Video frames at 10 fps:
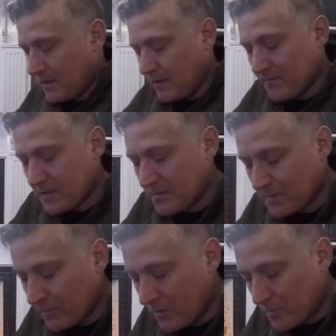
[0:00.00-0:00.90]
other zips I've
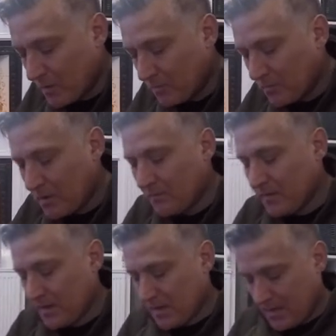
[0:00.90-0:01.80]
got no problem on.
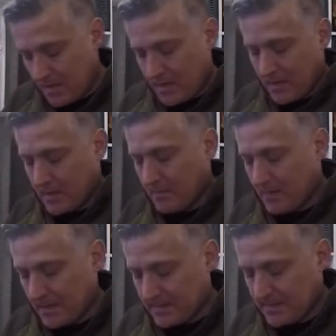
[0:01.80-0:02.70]

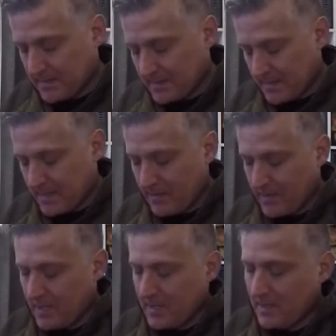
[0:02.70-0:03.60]
I did say
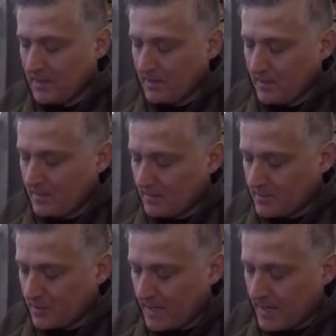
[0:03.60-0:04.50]
the
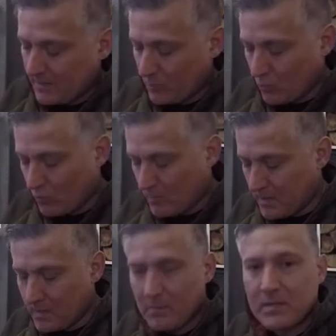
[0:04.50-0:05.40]
hand
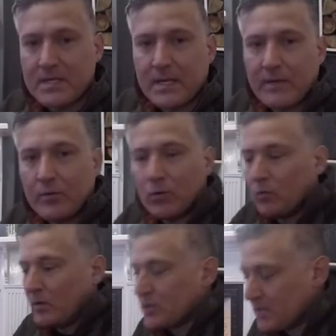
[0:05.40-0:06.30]
warmer material,
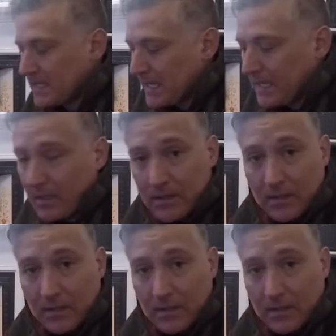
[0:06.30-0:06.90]
which is here,